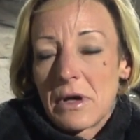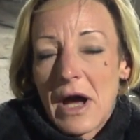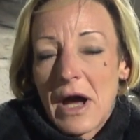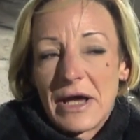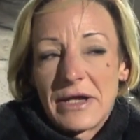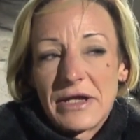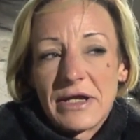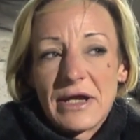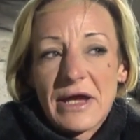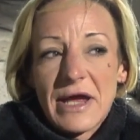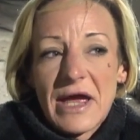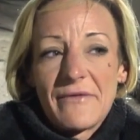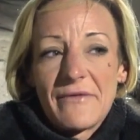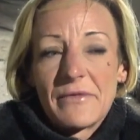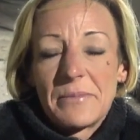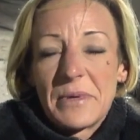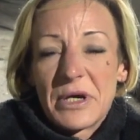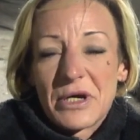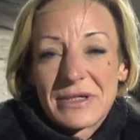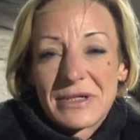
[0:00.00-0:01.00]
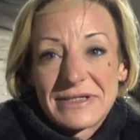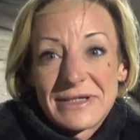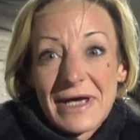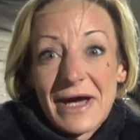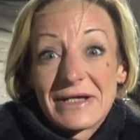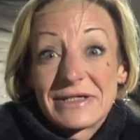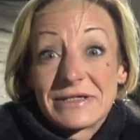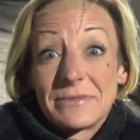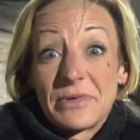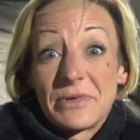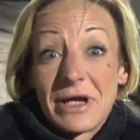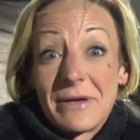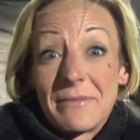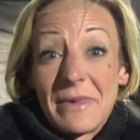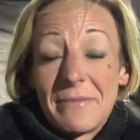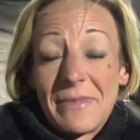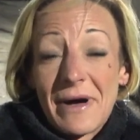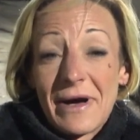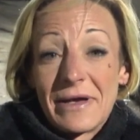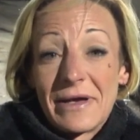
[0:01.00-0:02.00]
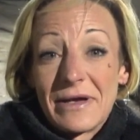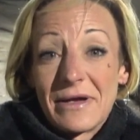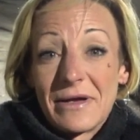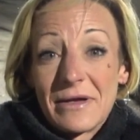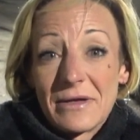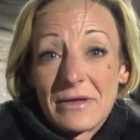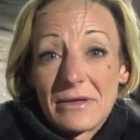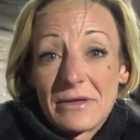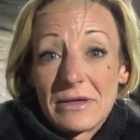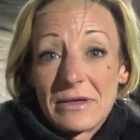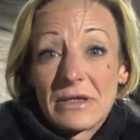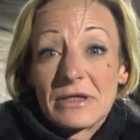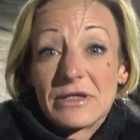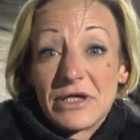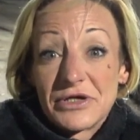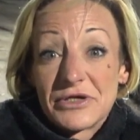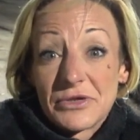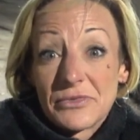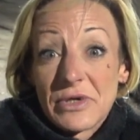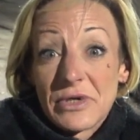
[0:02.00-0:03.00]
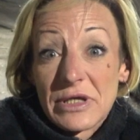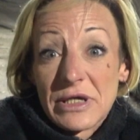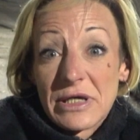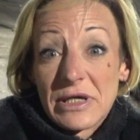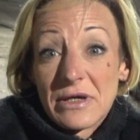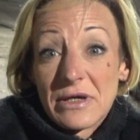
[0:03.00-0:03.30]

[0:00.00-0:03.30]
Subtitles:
I didn't have a pair of socks to put on my body. Literally.